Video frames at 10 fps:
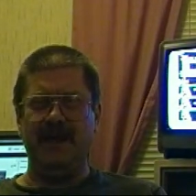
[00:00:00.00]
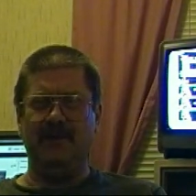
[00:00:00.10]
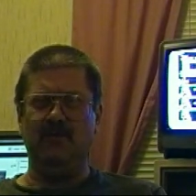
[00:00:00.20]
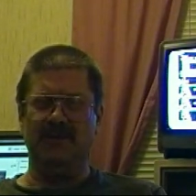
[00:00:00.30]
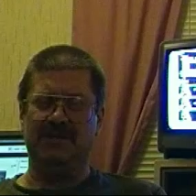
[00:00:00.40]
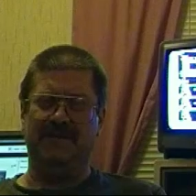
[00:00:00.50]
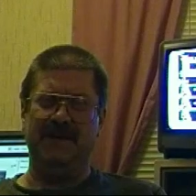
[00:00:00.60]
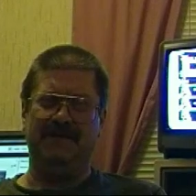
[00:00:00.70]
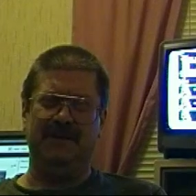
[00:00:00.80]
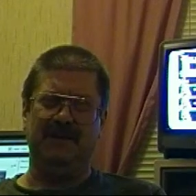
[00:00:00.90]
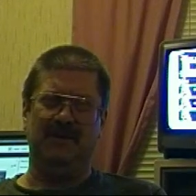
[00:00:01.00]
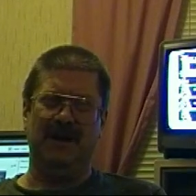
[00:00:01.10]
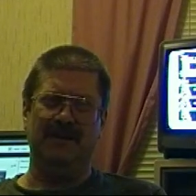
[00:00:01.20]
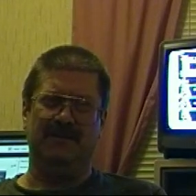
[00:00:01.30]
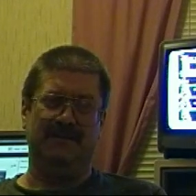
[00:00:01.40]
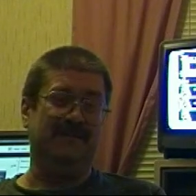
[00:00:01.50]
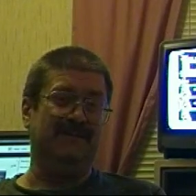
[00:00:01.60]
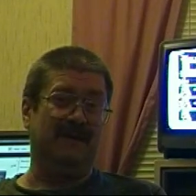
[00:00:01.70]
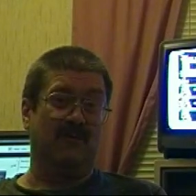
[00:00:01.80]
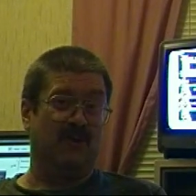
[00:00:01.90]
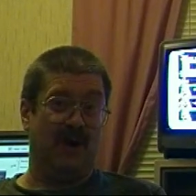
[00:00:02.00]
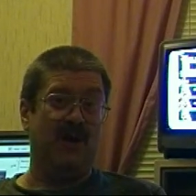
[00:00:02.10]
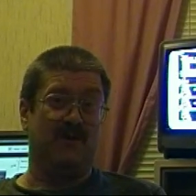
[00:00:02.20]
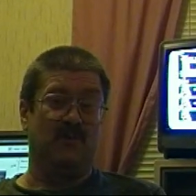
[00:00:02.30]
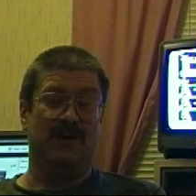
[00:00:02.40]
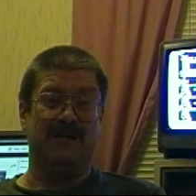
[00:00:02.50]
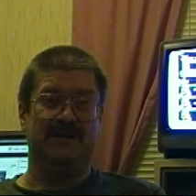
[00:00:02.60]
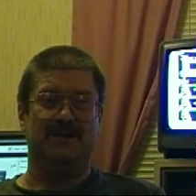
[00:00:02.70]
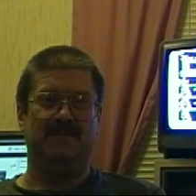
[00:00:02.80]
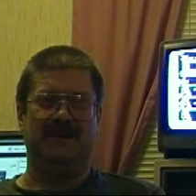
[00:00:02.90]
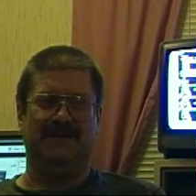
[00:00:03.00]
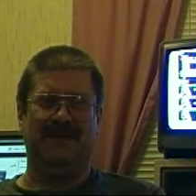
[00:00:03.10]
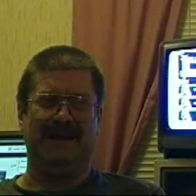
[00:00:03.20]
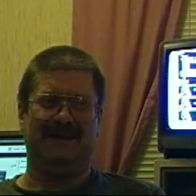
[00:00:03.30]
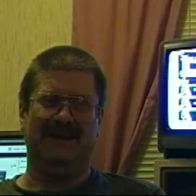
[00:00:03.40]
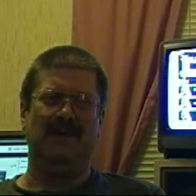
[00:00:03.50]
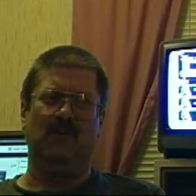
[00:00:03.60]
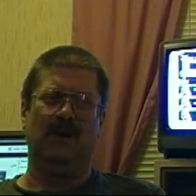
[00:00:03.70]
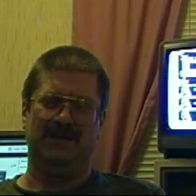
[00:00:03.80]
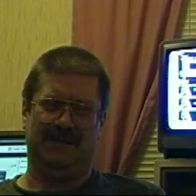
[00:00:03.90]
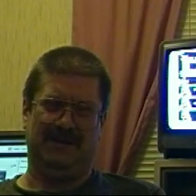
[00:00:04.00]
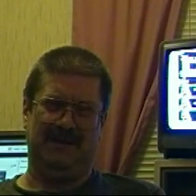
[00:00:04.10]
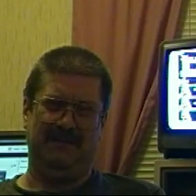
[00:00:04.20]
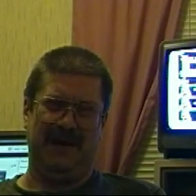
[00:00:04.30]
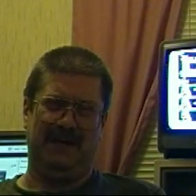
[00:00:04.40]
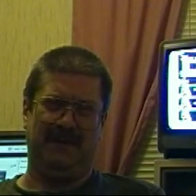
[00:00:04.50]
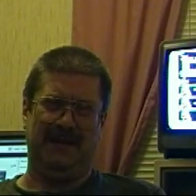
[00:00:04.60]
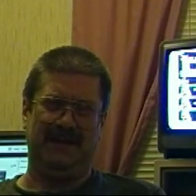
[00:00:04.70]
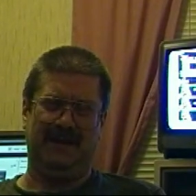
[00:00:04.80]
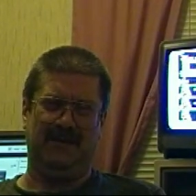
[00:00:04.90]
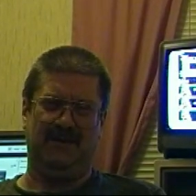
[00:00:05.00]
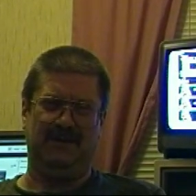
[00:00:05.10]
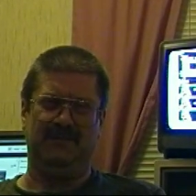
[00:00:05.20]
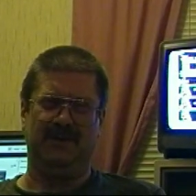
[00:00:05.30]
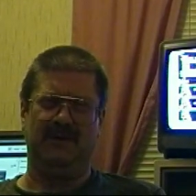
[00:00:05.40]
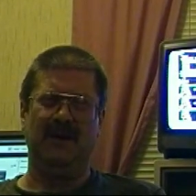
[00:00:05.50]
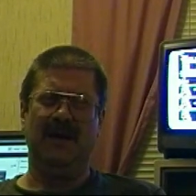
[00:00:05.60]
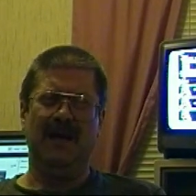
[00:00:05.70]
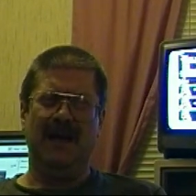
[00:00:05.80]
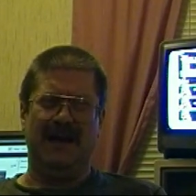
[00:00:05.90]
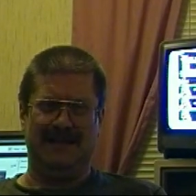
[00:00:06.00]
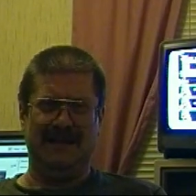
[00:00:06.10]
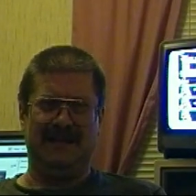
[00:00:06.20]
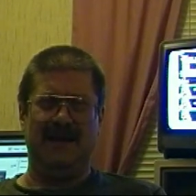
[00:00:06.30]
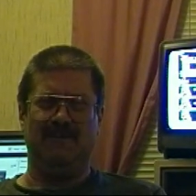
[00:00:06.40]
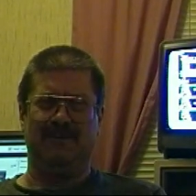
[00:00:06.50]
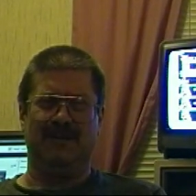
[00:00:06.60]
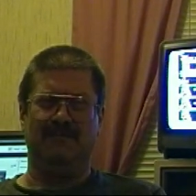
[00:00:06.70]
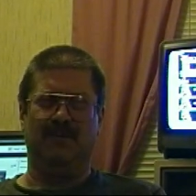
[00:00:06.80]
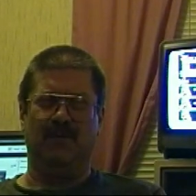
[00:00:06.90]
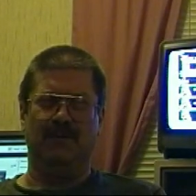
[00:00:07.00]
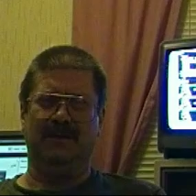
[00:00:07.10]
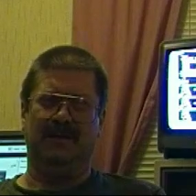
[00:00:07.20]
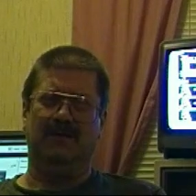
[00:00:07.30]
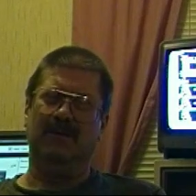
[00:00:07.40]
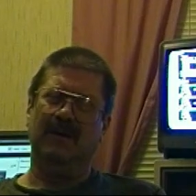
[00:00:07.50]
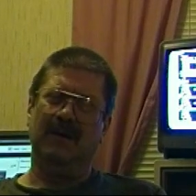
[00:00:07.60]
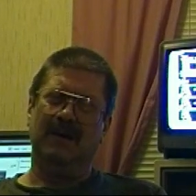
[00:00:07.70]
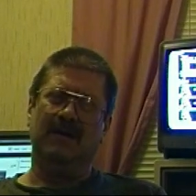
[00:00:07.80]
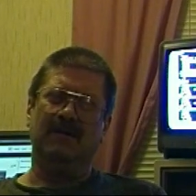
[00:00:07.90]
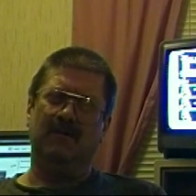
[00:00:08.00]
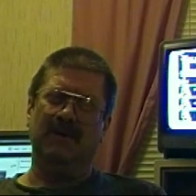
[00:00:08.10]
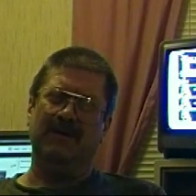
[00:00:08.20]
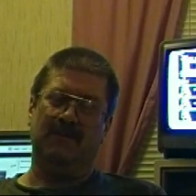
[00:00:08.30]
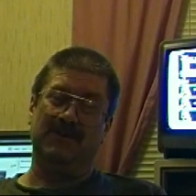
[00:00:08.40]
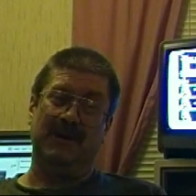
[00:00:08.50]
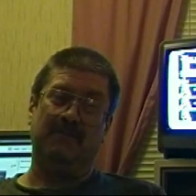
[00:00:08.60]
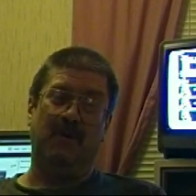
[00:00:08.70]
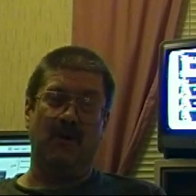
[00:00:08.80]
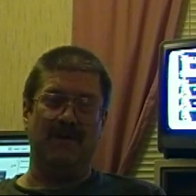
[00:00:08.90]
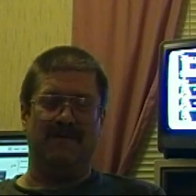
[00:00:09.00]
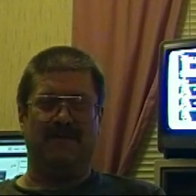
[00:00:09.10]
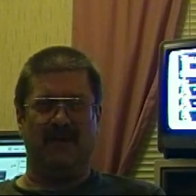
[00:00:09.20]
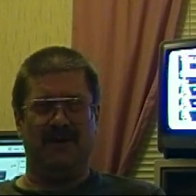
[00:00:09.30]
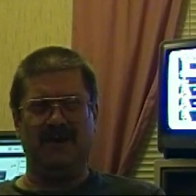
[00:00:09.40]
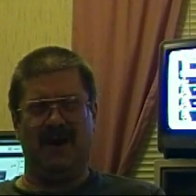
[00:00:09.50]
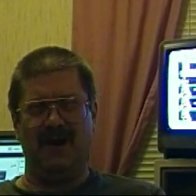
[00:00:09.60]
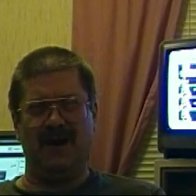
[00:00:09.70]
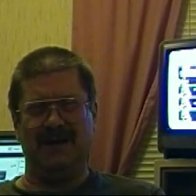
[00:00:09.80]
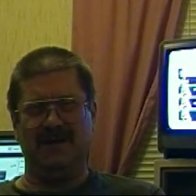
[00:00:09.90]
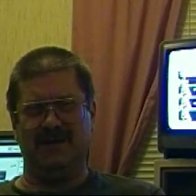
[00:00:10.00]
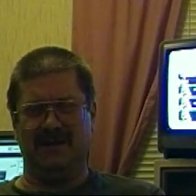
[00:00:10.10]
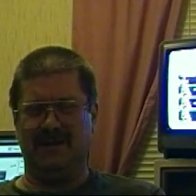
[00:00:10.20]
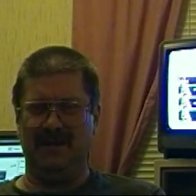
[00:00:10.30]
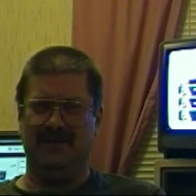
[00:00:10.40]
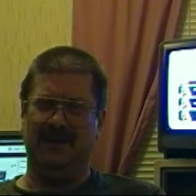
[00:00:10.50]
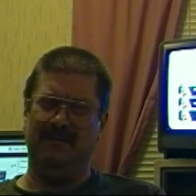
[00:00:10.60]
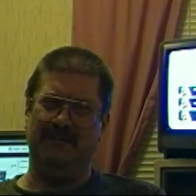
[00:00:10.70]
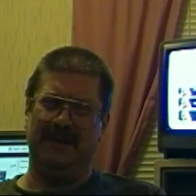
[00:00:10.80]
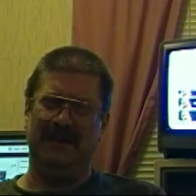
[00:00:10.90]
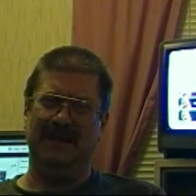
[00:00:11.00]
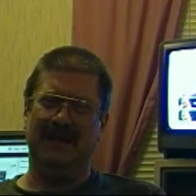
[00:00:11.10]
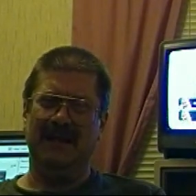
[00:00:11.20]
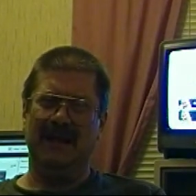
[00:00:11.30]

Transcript: and of course the 5200, there were other reasons, but the fact that it wasn't compatible, I think it hurt them. So I think that was an important, it was important for Atari to include it, but